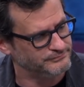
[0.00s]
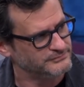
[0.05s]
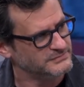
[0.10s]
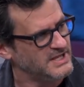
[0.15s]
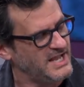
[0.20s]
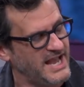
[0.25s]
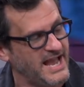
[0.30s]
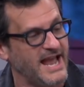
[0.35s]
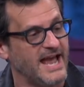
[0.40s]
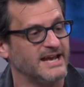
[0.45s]

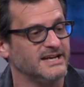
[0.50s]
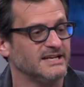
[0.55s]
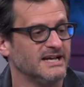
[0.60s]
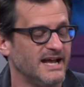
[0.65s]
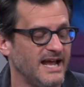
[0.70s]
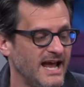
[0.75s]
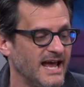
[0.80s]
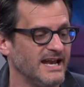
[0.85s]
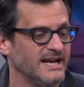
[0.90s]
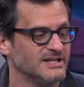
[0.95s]
Yeah. And,
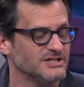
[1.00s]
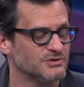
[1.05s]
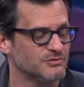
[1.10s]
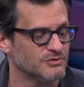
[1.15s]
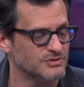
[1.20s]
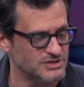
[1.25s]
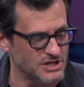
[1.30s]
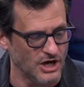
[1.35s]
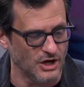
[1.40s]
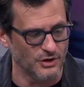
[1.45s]
and as a
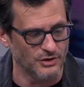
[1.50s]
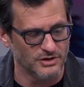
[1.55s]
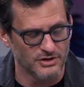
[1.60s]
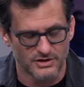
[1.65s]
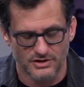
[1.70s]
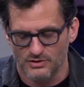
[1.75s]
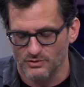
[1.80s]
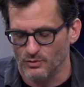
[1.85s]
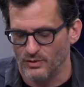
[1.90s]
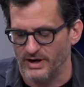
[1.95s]
result,
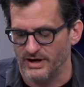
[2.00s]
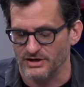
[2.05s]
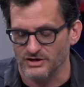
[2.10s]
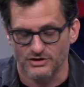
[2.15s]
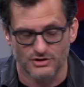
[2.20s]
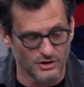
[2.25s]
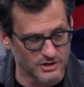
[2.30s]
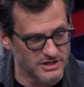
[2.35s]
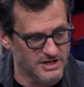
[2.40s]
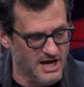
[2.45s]
when
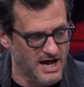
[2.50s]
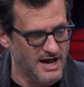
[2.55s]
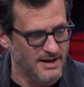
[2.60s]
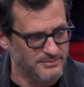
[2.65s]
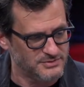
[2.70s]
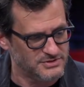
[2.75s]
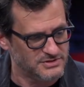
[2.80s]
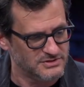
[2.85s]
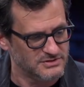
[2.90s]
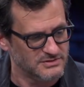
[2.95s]
good
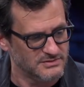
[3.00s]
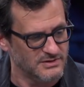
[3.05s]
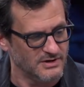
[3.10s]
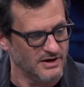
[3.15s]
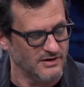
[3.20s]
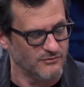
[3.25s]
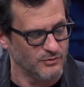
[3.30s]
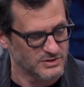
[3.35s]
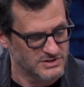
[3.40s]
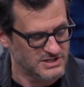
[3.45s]
cops,
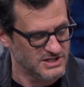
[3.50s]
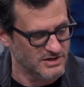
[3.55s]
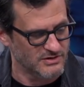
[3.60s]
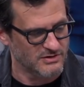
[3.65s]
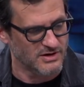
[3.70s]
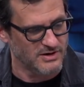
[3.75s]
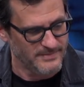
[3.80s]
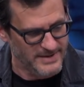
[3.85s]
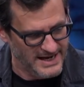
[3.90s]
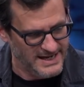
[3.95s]
of which there
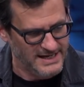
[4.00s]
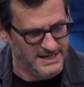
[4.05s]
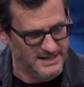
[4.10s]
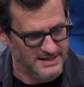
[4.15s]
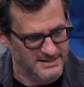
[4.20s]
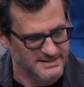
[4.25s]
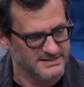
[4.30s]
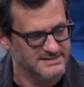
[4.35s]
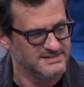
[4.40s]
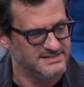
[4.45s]
are many,
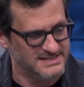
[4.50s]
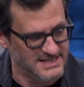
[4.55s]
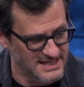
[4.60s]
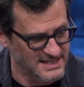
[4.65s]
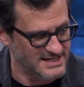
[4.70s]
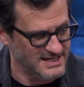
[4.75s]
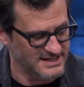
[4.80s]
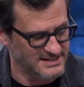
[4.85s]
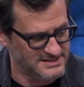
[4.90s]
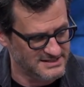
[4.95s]
see
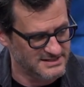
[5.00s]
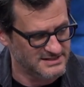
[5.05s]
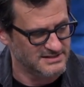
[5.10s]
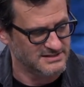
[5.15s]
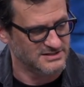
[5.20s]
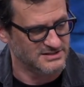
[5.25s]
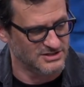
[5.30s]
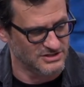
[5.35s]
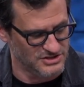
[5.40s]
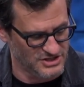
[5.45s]
this,
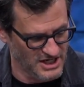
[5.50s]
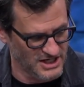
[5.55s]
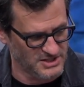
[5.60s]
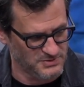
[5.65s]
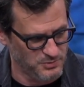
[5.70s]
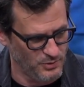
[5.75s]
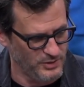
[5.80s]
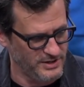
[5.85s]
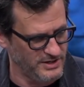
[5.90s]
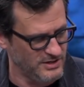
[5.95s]
to Cenk's
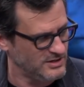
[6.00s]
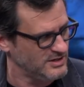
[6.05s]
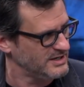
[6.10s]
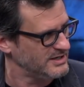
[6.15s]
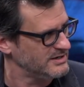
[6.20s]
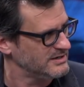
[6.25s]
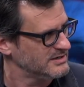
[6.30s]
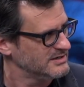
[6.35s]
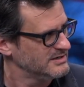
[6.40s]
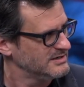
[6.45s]
point
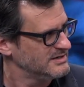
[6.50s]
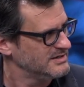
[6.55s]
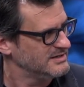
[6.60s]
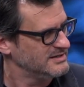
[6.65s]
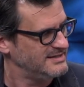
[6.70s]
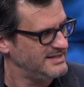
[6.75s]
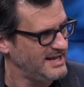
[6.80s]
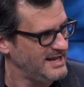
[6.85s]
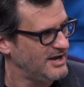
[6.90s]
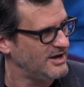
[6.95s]
earlier,
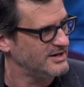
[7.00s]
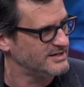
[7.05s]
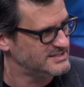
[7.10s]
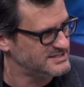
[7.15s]
they ought to